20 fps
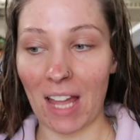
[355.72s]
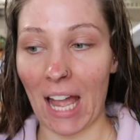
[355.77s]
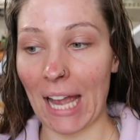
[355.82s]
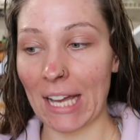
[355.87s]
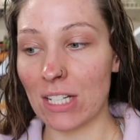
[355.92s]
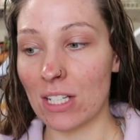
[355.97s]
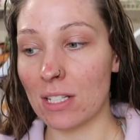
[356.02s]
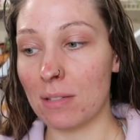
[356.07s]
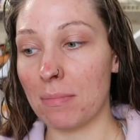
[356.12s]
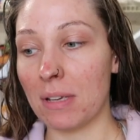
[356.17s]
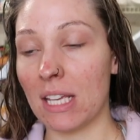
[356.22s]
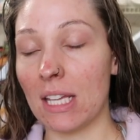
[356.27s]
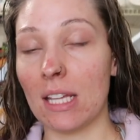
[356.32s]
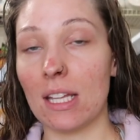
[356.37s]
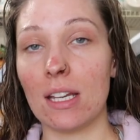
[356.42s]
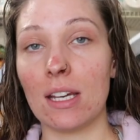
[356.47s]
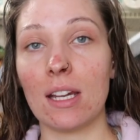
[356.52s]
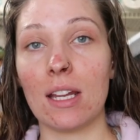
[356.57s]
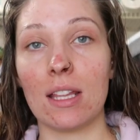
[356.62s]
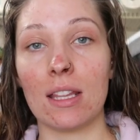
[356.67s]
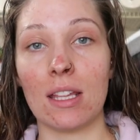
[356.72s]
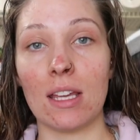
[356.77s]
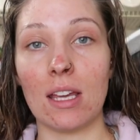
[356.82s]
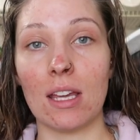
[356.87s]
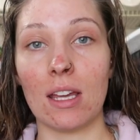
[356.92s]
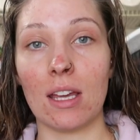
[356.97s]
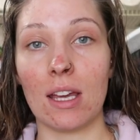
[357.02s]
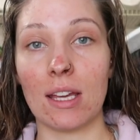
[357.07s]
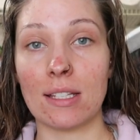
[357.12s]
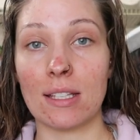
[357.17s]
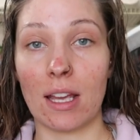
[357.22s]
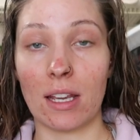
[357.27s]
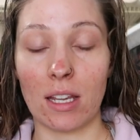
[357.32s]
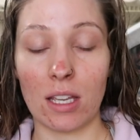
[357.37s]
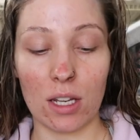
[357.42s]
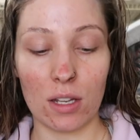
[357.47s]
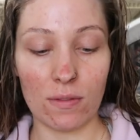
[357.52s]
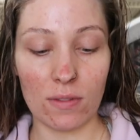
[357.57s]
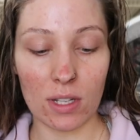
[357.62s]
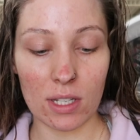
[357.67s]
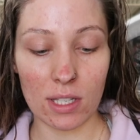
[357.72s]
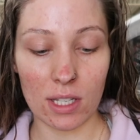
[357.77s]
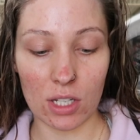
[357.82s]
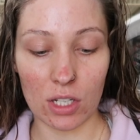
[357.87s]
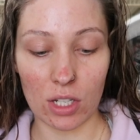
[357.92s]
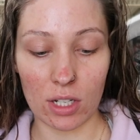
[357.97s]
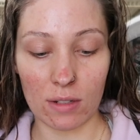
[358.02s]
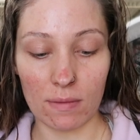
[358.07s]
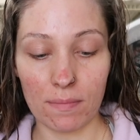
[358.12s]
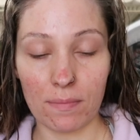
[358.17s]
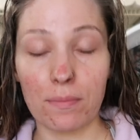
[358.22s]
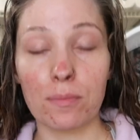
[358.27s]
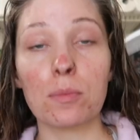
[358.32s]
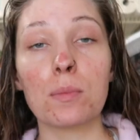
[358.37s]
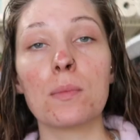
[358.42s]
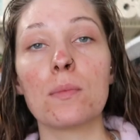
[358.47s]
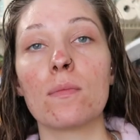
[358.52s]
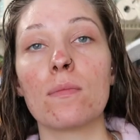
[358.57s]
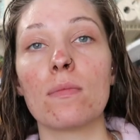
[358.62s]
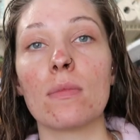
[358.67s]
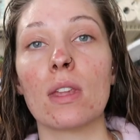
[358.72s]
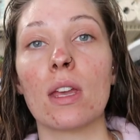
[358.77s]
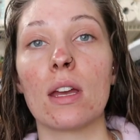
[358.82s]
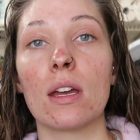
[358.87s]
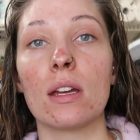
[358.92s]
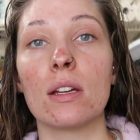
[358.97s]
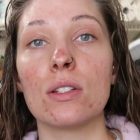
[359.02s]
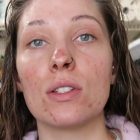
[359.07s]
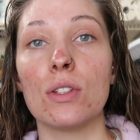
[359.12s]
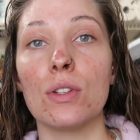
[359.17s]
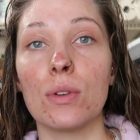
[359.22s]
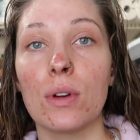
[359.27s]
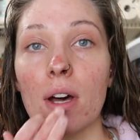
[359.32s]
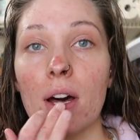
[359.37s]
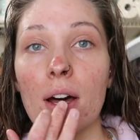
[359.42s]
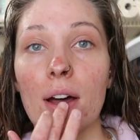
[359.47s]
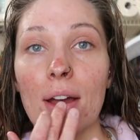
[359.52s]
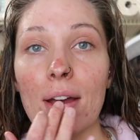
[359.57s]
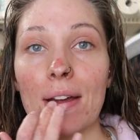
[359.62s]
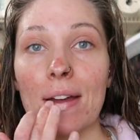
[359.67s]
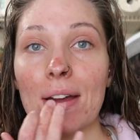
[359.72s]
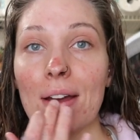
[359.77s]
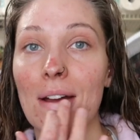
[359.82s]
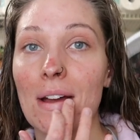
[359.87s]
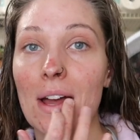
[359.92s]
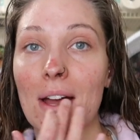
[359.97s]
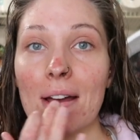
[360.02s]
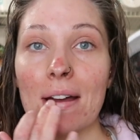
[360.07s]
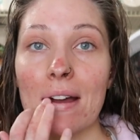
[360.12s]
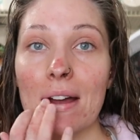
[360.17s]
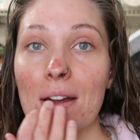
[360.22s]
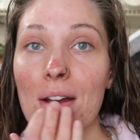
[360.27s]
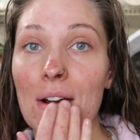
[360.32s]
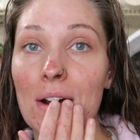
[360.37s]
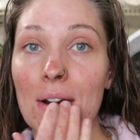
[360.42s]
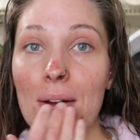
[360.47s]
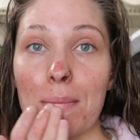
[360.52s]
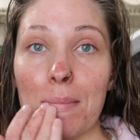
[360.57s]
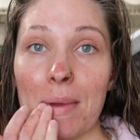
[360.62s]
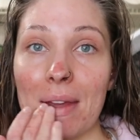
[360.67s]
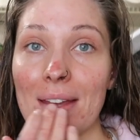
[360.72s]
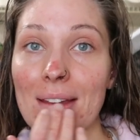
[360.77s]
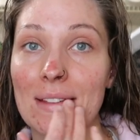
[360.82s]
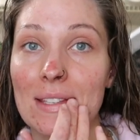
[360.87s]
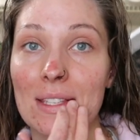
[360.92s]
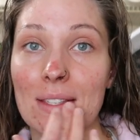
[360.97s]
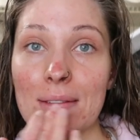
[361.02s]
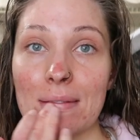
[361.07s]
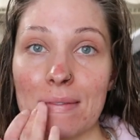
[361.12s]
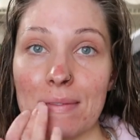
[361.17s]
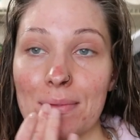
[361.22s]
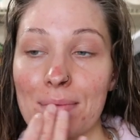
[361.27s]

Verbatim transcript: I just made the executive decision to cut curtain bangs.